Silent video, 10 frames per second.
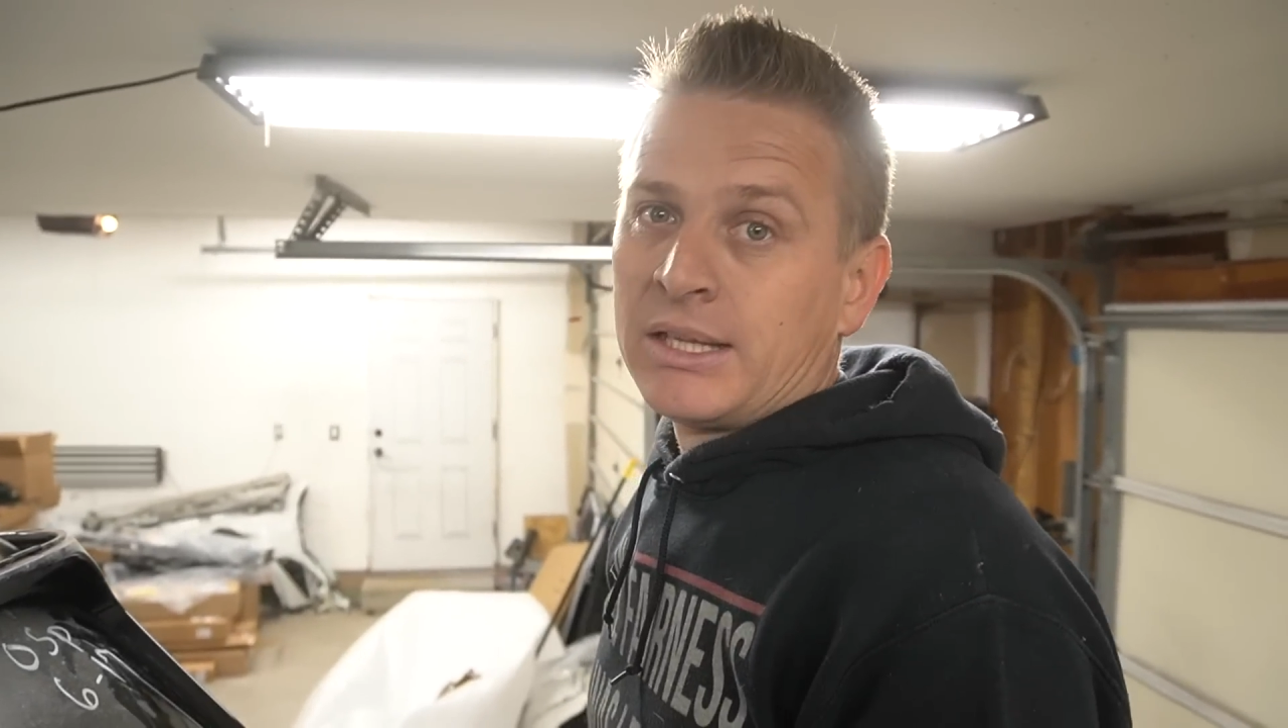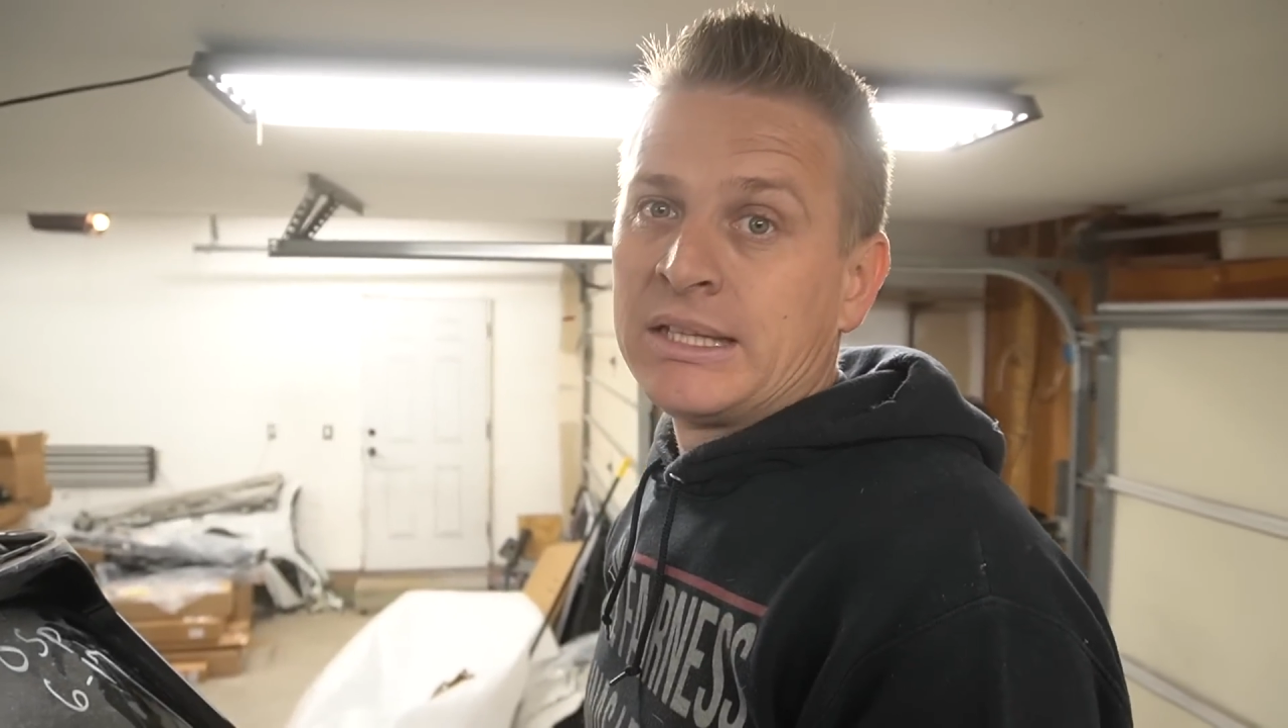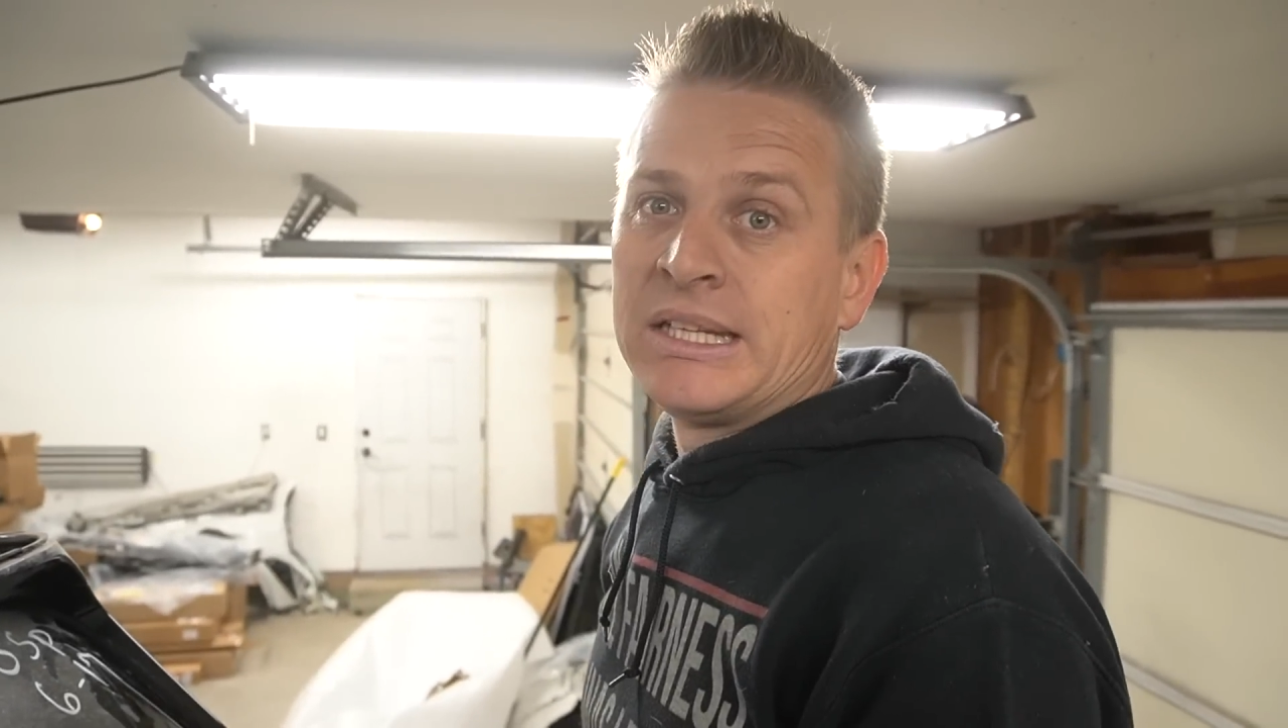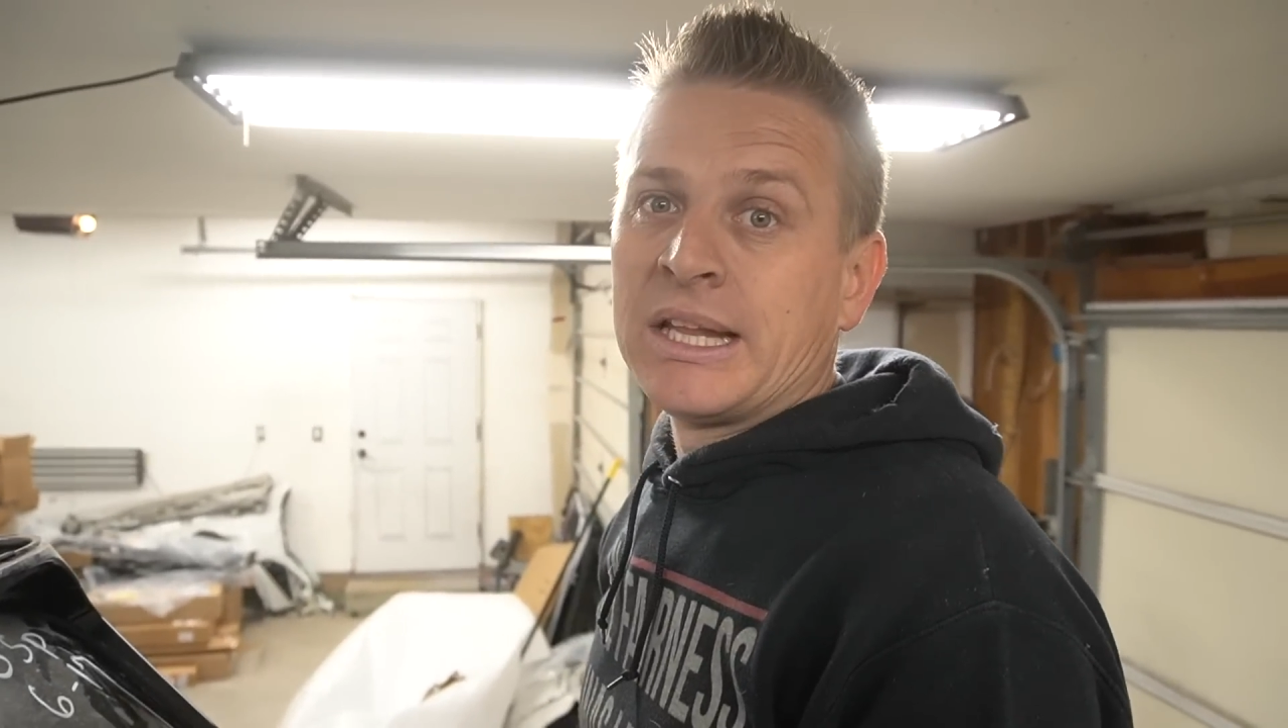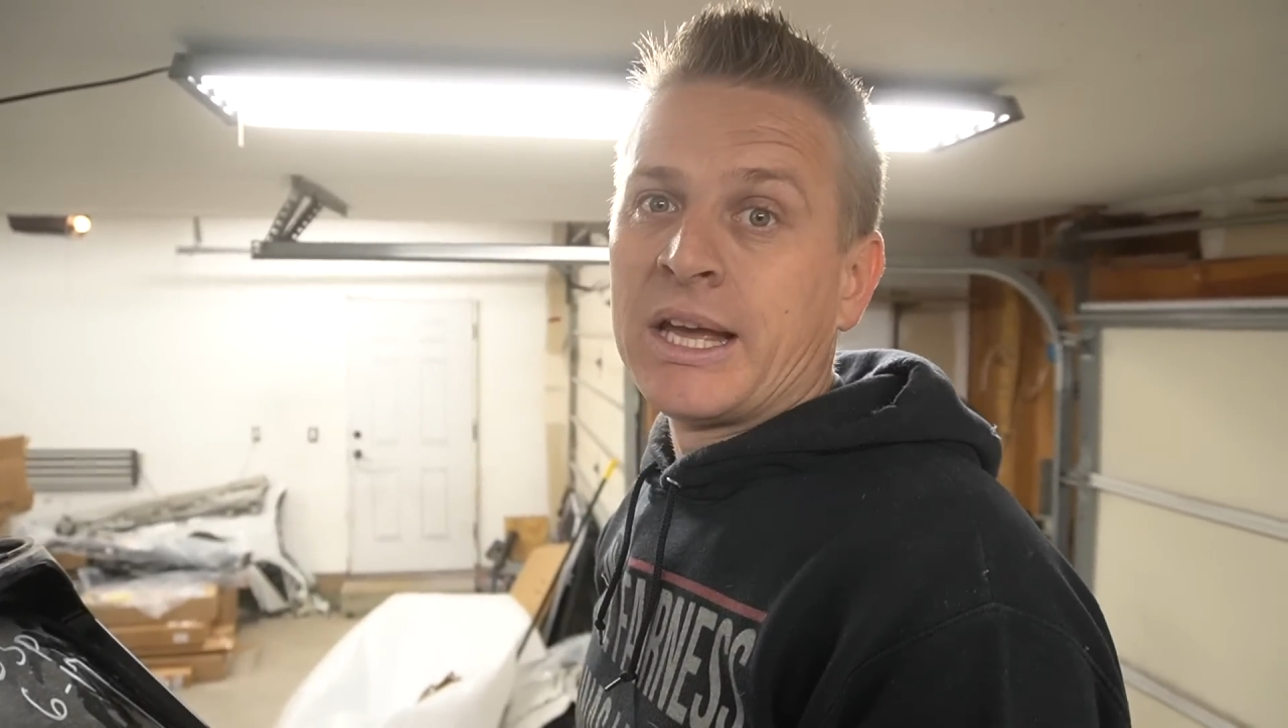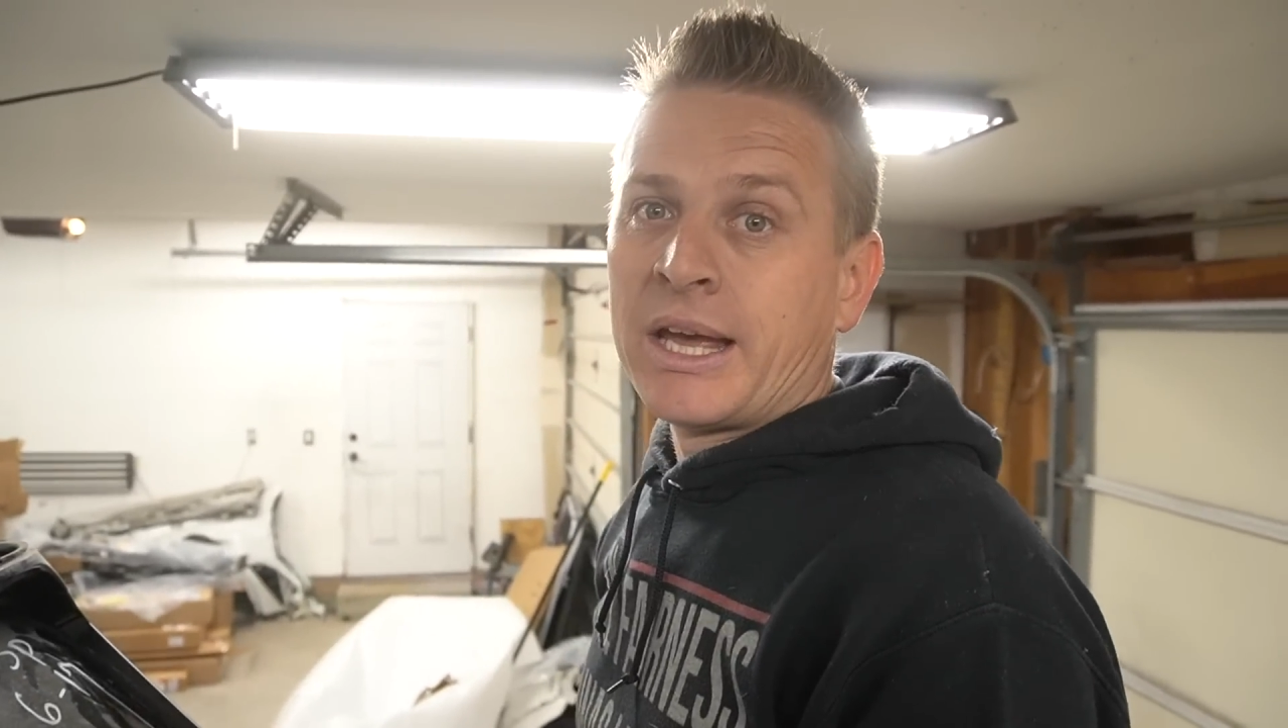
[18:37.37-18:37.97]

did not